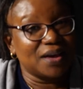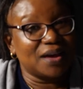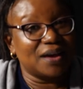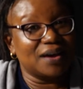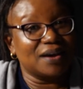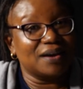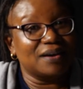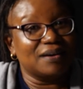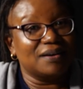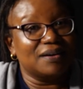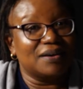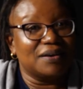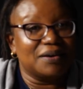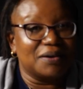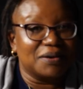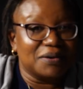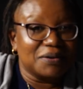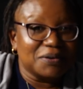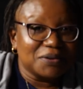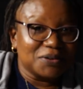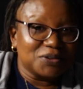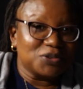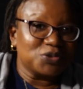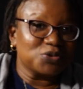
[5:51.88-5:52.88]

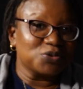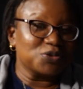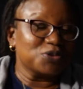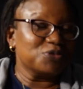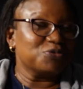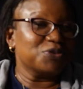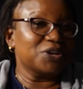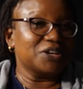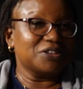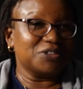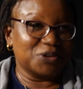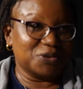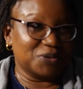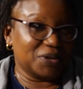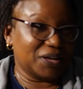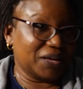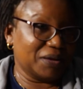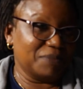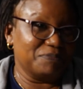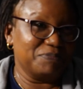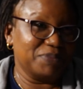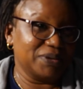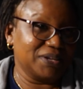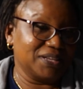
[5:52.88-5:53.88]
the rental
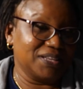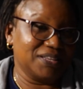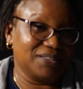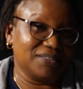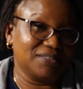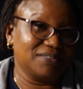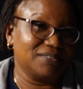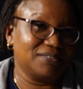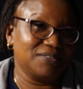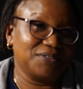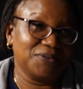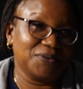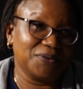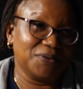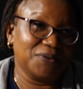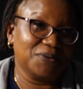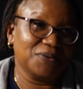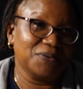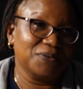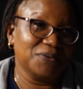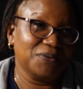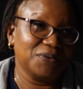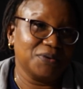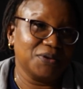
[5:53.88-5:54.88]
companies, you
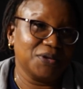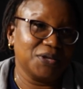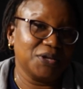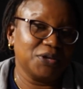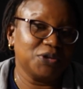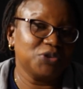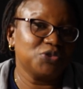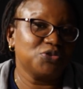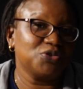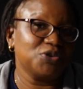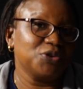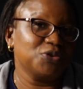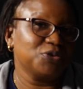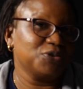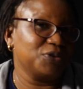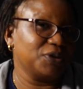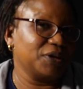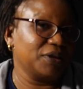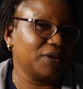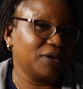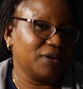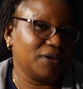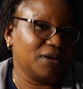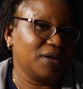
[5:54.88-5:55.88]
know.
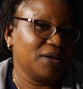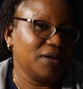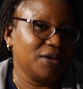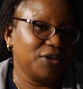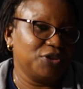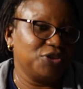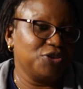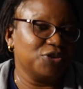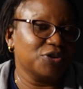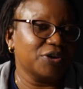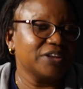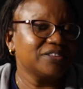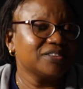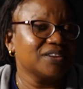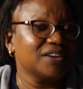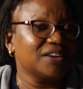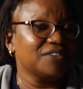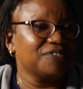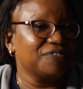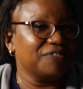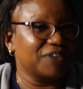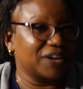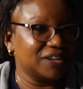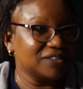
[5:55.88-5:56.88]
You're at an
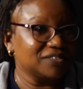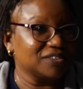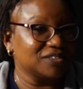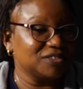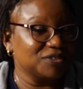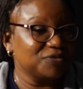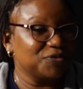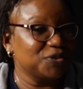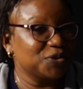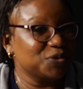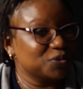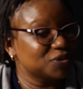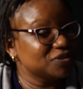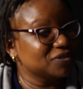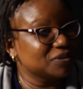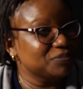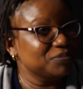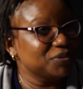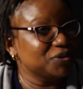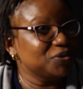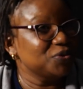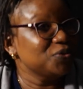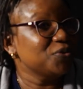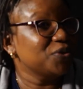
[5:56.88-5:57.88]
advantage if you know
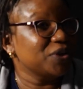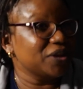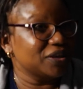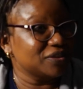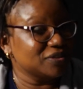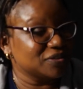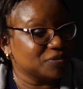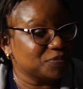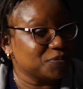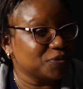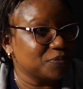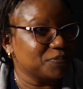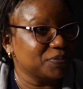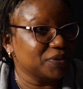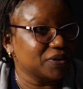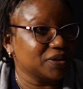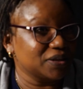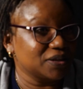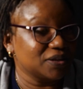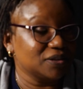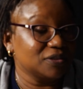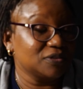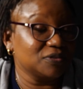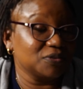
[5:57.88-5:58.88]
somebody who has a
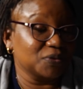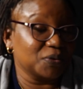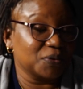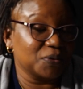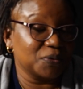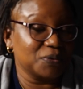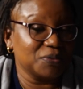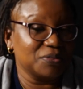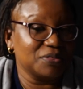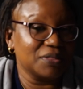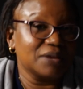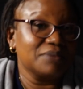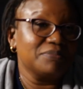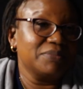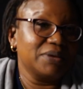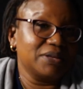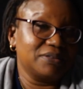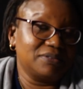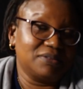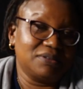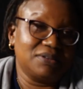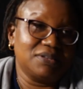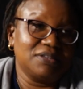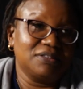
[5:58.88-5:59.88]
property, so that
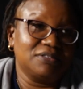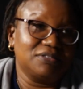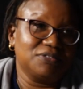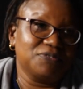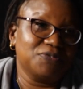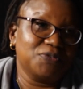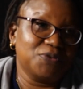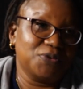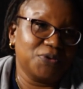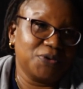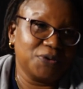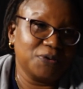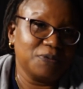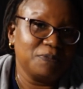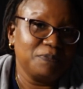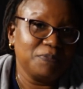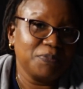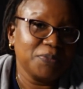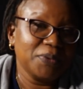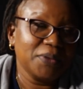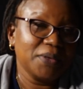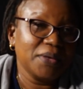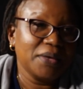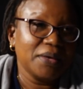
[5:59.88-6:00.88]
makes it easy for you.
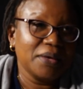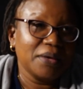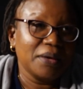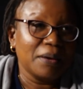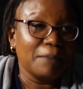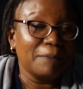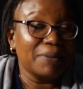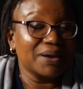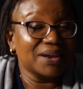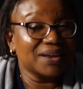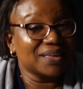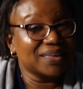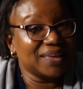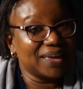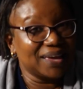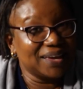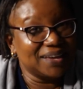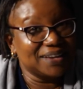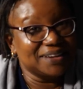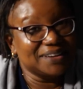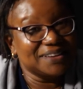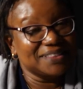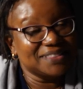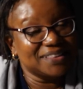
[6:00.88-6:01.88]
But
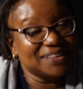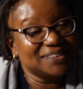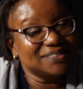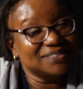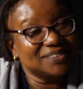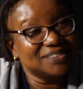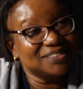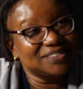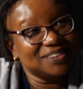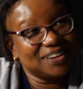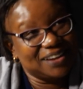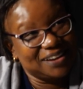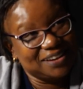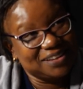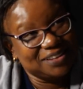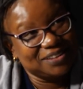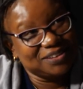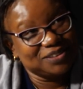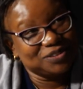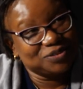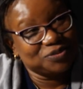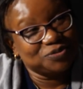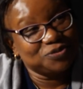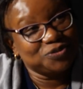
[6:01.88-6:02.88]
again, there's a
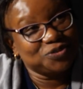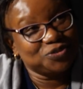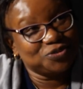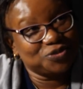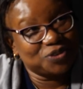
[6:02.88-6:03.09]
challenge of